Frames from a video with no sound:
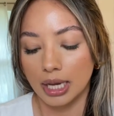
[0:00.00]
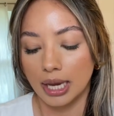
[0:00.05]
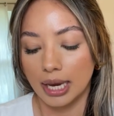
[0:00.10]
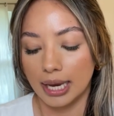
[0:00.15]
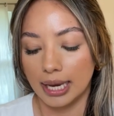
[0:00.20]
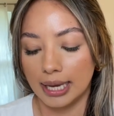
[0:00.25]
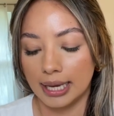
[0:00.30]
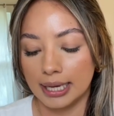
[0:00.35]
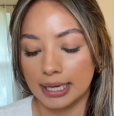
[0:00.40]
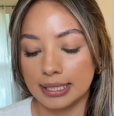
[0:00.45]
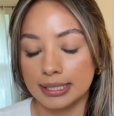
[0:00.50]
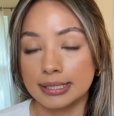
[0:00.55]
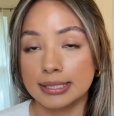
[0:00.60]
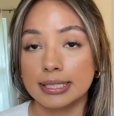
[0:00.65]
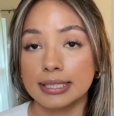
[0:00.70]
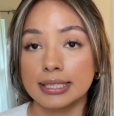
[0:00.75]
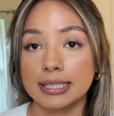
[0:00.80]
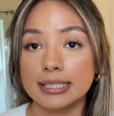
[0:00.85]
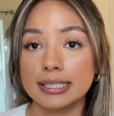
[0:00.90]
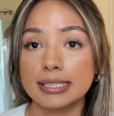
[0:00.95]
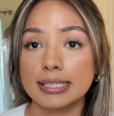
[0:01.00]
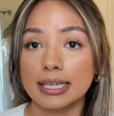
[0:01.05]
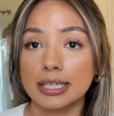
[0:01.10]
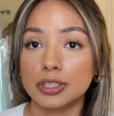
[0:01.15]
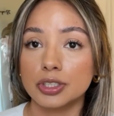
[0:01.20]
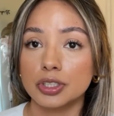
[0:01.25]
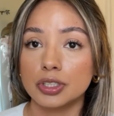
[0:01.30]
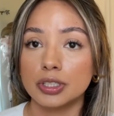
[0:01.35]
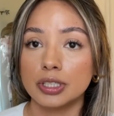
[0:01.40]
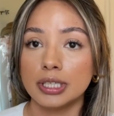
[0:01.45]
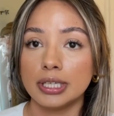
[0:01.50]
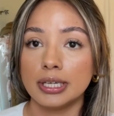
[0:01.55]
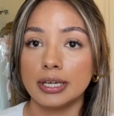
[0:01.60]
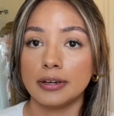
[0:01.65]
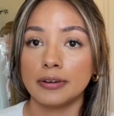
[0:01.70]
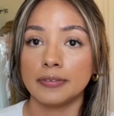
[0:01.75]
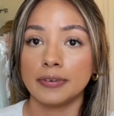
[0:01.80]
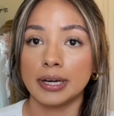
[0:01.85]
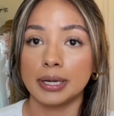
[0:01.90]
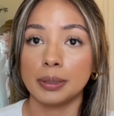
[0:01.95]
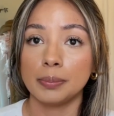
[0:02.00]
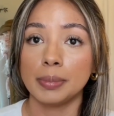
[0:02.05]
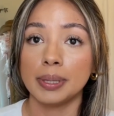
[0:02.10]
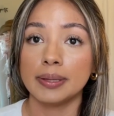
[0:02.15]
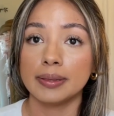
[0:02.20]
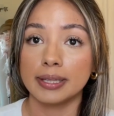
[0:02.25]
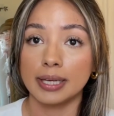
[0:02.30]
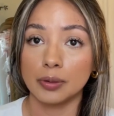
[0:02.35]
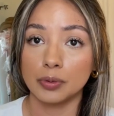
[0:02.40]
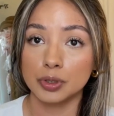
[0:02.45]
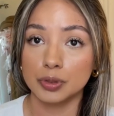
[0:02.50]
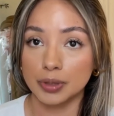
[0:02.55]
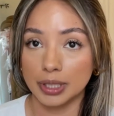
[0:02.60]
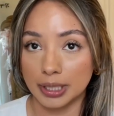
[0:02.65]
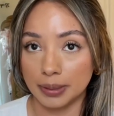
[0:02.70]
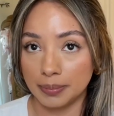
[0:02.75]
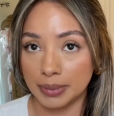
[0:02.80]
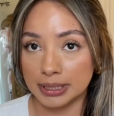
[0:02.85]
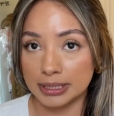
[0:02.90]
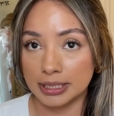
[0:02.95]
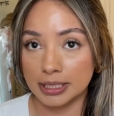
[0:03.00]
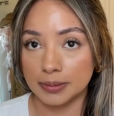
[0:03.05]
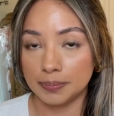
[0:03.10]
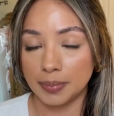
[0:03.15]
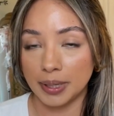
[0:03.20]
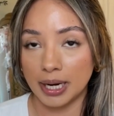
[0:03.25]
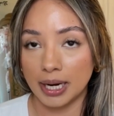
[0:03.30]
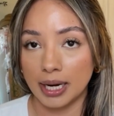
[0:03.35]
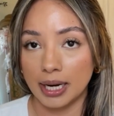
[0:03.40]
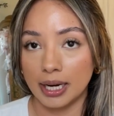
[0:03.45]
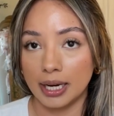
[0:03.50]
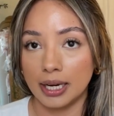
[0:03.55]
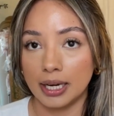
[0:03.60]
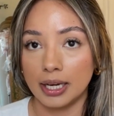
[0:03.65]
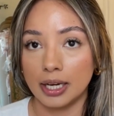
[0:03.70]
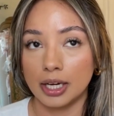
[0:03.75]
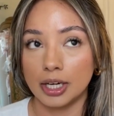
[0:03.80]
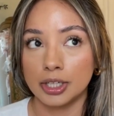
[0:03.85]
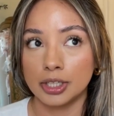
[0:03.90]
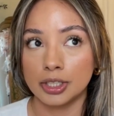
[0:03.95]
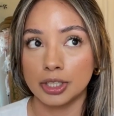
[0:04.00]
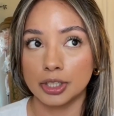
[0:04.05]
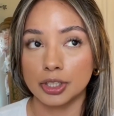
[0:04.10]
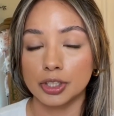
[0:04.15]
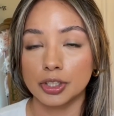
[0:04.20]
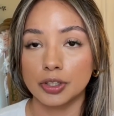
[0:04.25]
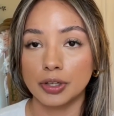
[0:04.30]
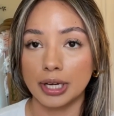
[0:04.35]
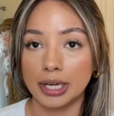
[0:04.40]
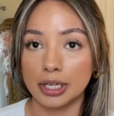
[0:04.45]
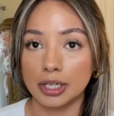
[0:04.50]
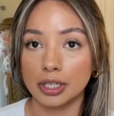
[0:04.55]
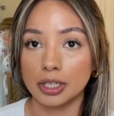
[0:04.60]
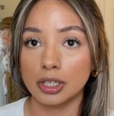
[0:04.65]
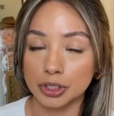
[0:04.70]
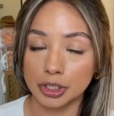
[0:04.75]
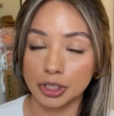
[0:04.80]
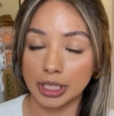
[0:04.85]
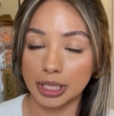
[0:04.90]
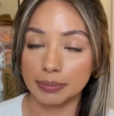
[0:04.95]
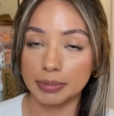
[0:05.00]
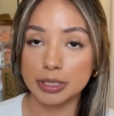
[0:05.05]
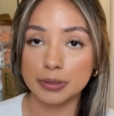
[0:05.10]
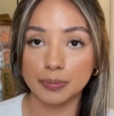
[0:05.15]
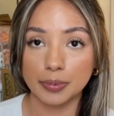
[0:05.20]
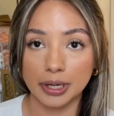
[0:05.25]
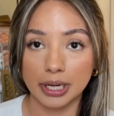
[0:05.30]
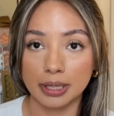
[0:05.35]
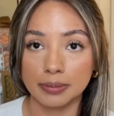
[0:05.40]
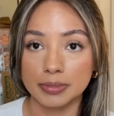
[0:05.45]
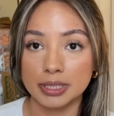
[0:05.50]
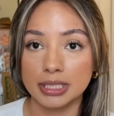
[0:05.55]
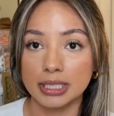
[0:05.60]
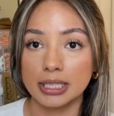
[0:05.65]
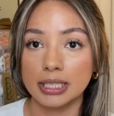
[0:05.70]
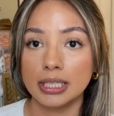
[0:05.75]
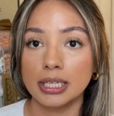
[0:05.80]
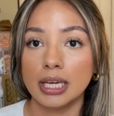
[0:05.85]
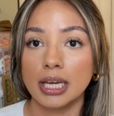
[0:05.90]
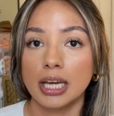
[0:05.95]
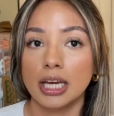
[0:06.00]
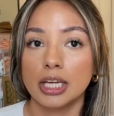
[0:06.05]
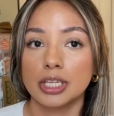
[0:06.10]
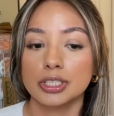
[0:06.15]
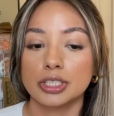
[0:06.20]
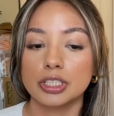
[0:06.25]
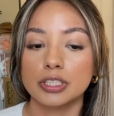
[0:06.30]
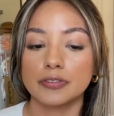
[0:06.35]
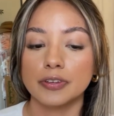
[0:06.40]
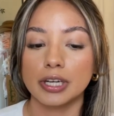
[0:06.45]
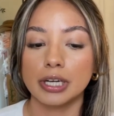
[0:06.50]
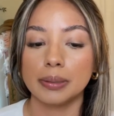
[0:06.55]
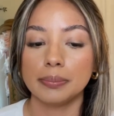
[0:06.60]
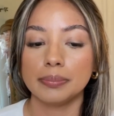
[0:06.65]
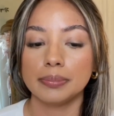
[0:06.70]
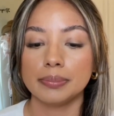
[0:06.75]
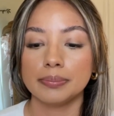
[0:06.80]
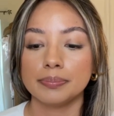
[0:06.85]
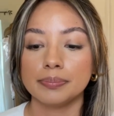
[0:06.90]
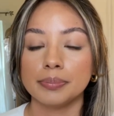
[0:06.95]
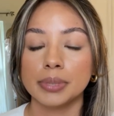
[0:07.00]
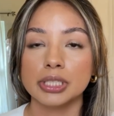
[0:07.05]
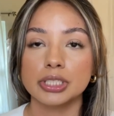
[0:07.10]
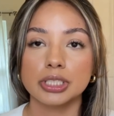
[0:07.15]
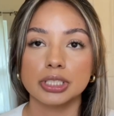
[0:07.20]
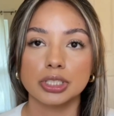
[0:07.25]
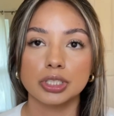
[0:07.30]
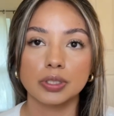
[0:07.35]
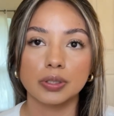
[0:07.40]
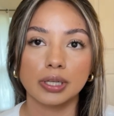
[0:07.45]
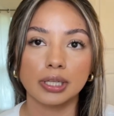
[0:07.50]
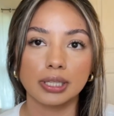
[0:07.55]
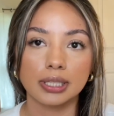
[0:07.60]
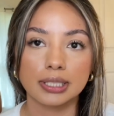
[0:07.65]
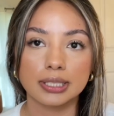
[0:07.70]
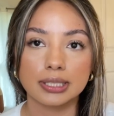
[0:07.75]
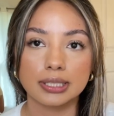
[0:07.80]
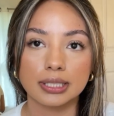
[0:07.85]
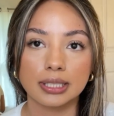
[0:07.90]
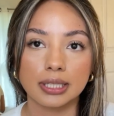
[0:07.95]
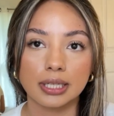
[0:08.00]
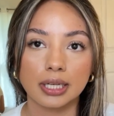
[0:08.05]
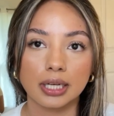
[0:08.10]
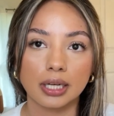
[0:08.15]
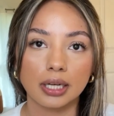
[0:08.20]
and this is actually a vitamin that was recommended by another creator. Her name is Bramty. She's very much into holistic